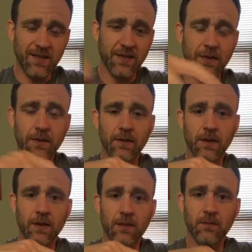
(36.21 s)
isn't
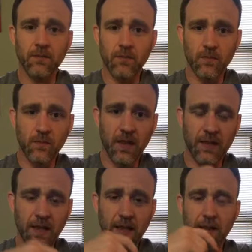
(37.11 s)

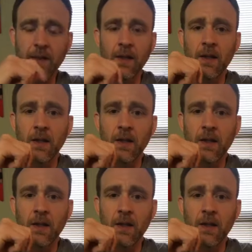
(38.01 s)
at the end.